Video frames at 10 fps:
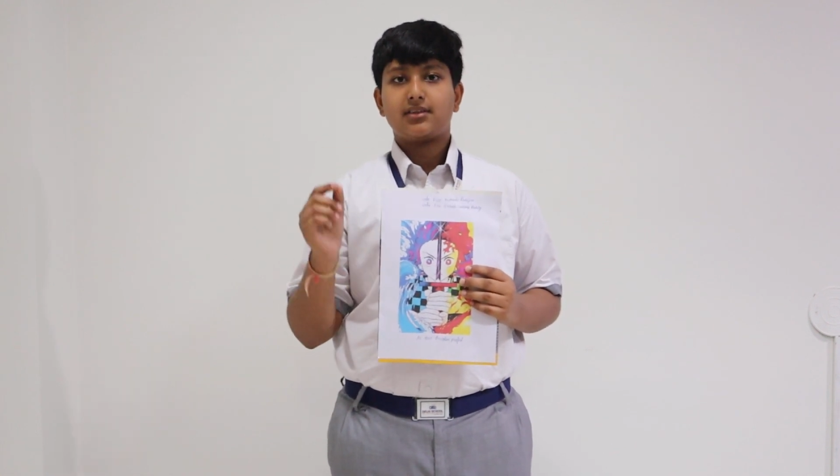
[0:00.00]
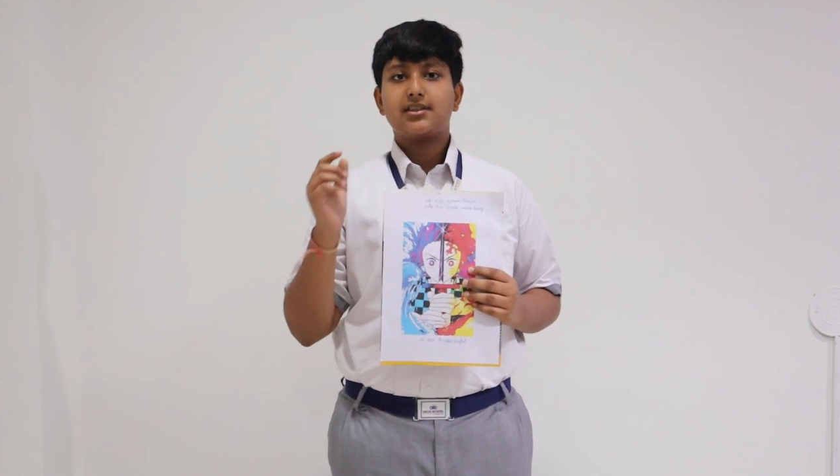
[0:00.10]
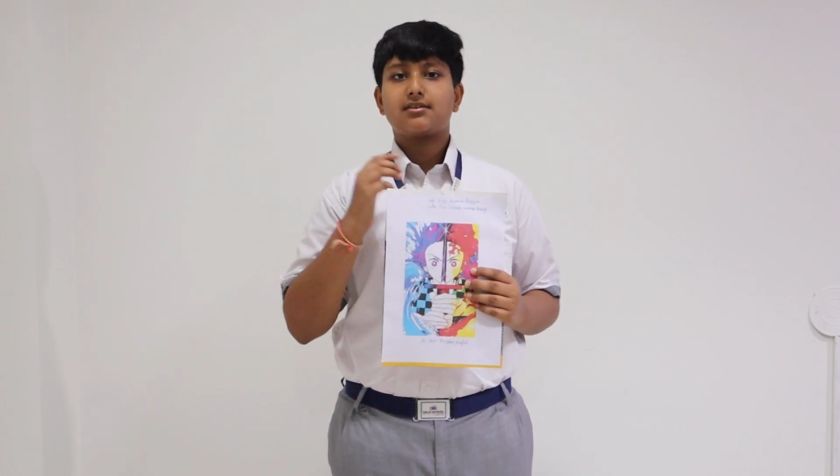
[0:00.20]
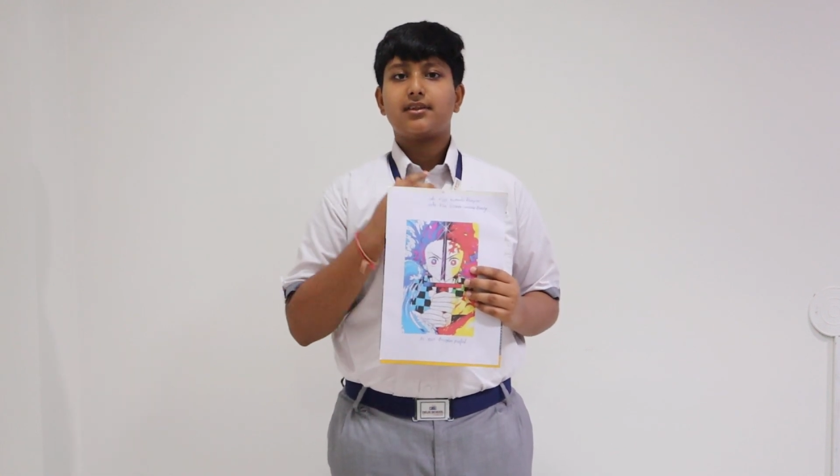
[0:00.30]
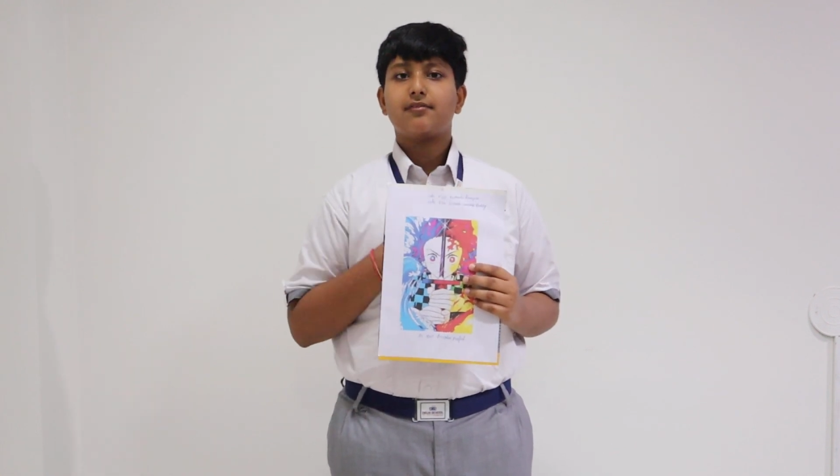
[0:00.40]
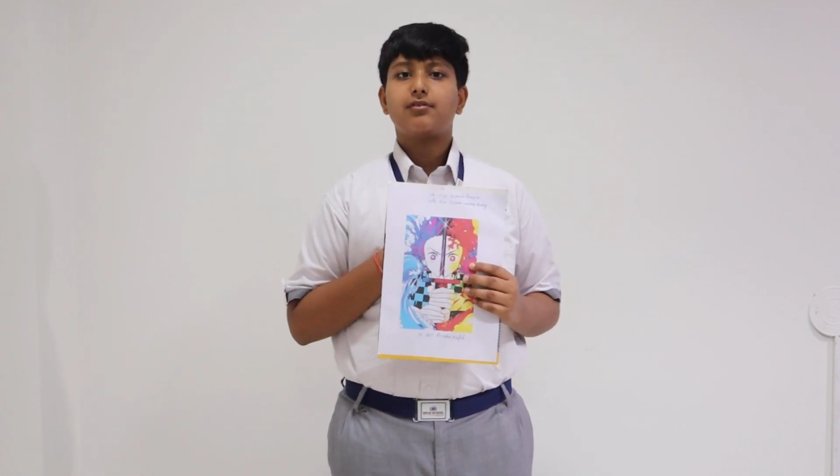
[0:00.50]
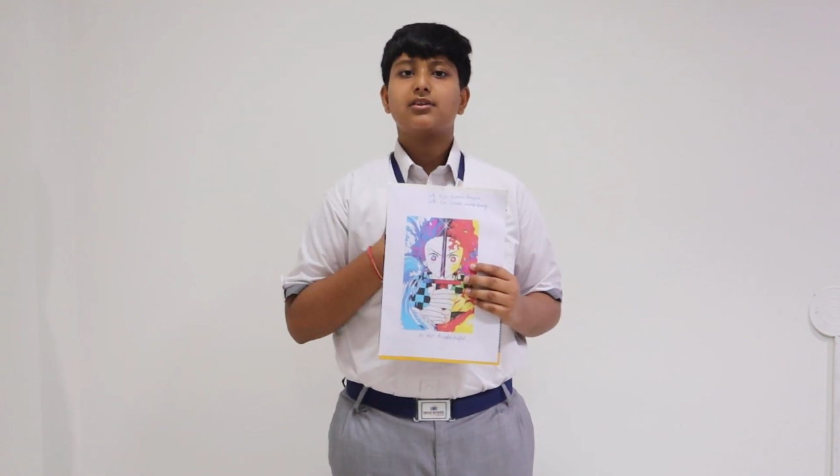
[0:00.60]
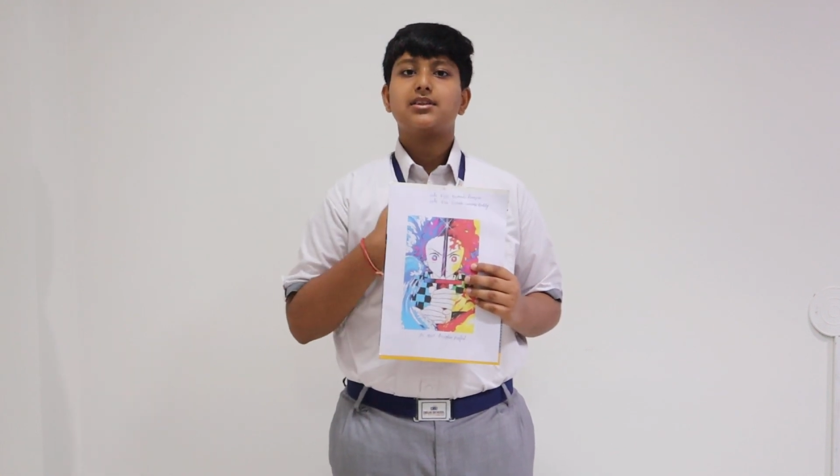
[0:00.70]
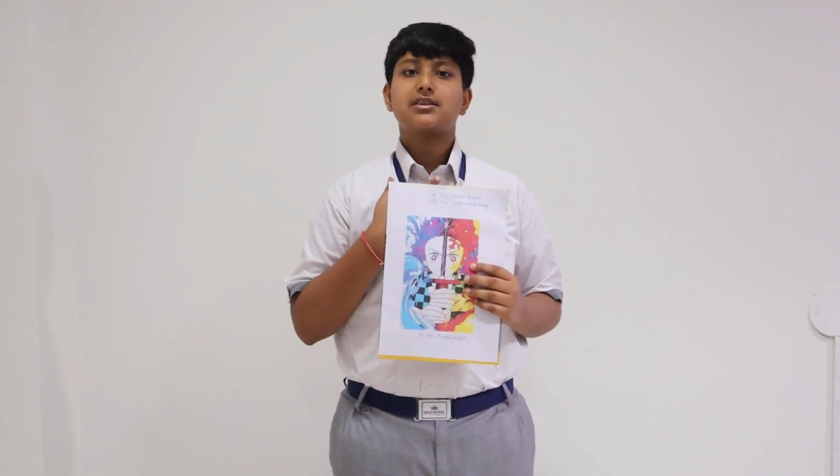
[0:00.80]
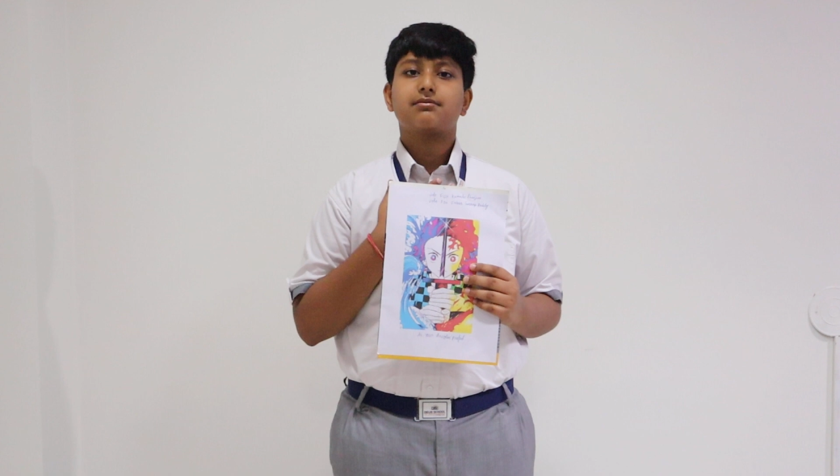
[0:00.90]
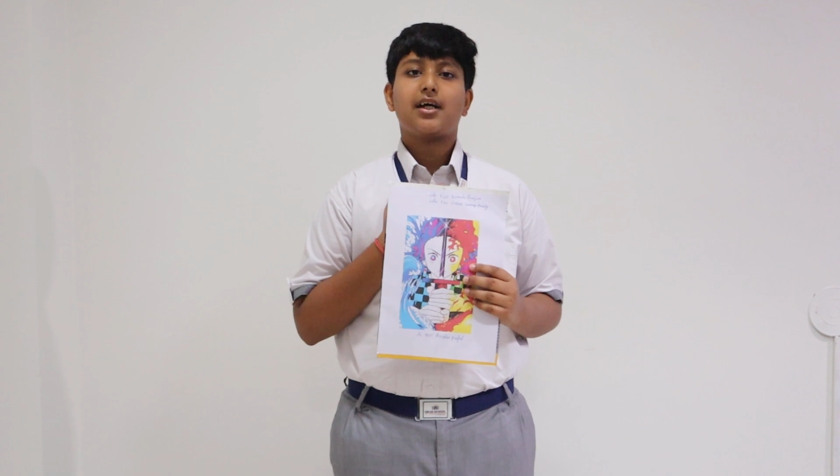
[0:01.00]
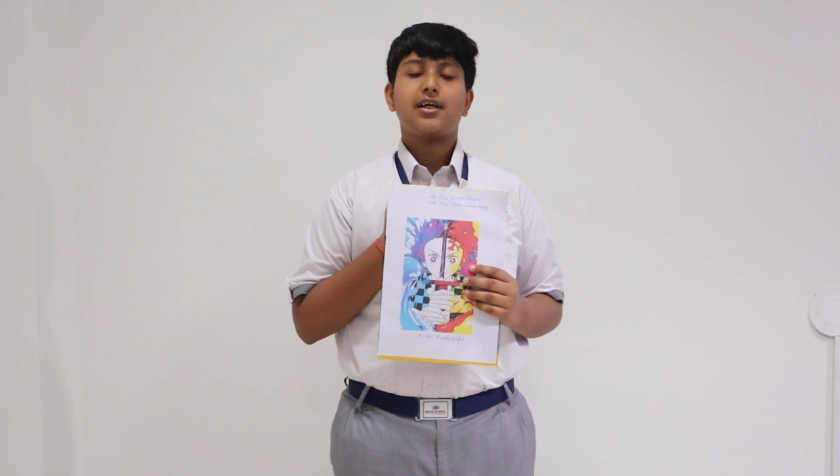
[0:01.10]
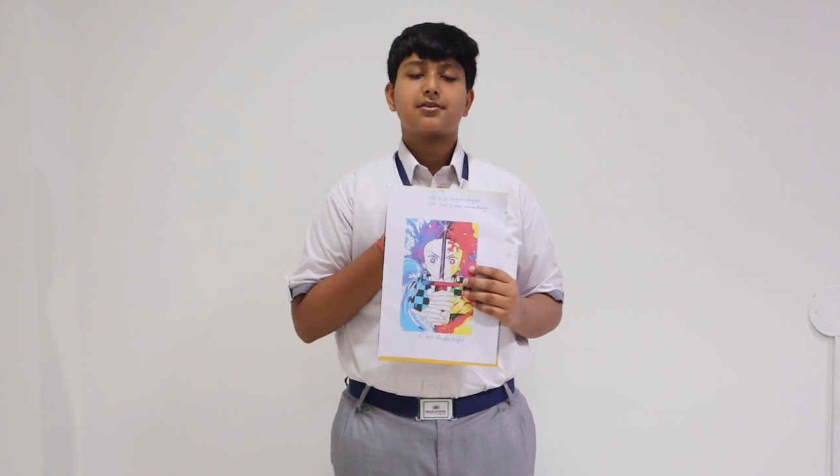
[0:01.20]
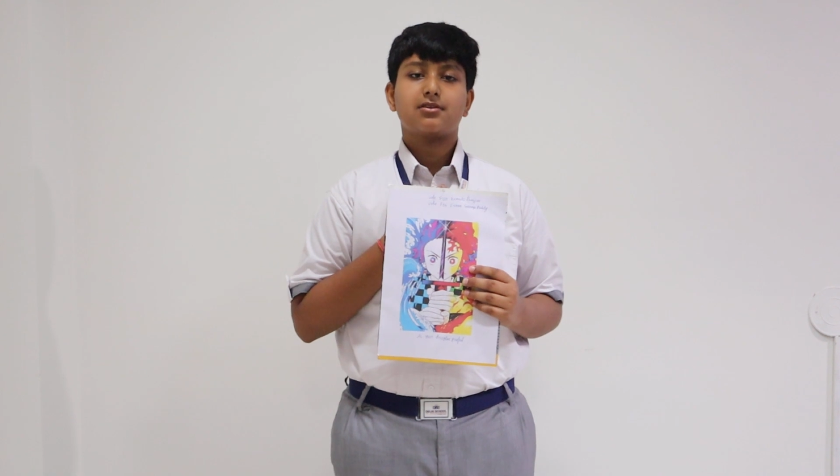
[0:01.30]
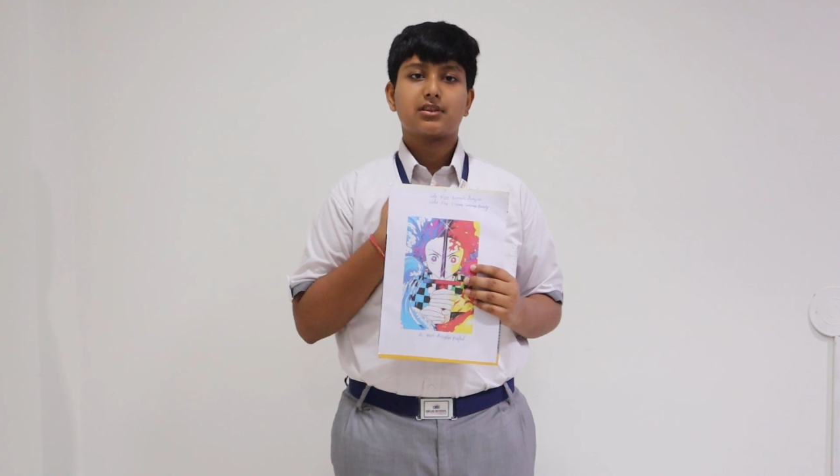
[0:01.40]
Therefore, this is
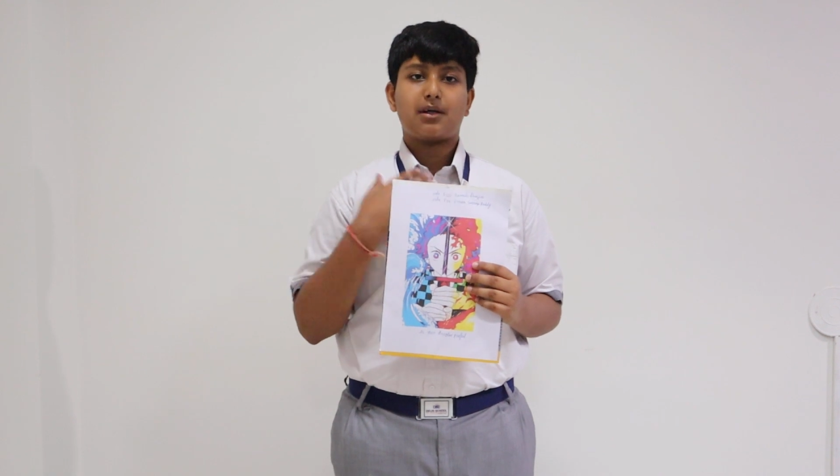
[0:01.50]
why I chose